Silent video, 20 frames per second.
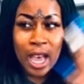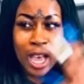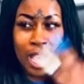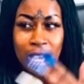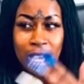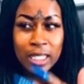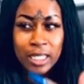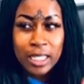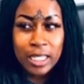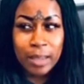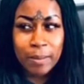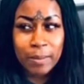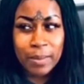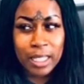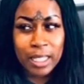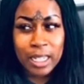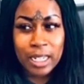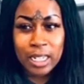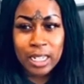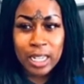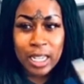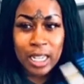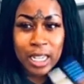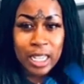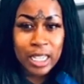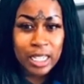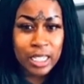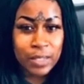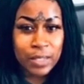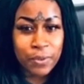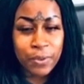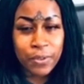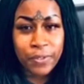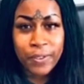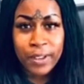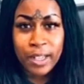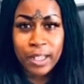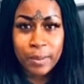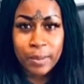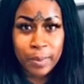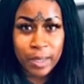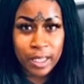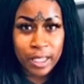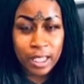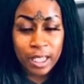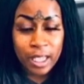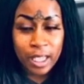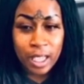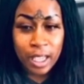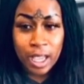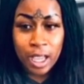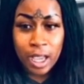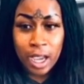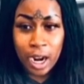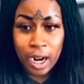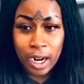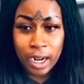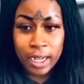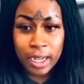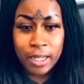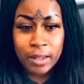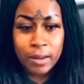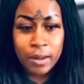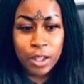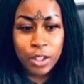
something isn't fulfilling me, all right?